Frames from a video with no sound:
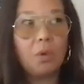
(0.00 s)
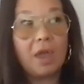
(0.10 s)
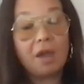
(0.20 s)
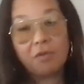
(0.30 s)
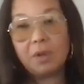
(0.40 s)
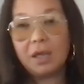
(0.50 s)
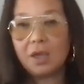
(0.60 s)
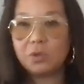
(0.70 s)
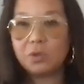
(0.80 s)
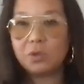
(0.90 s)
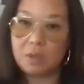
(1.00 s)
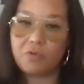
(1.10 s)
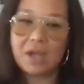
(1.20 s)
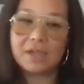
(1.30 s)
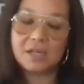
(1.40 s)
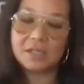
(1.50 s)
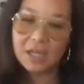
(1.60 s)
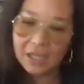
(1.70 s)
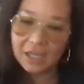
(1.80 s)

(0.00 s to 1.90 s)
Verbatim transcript: While everybody else was in the present,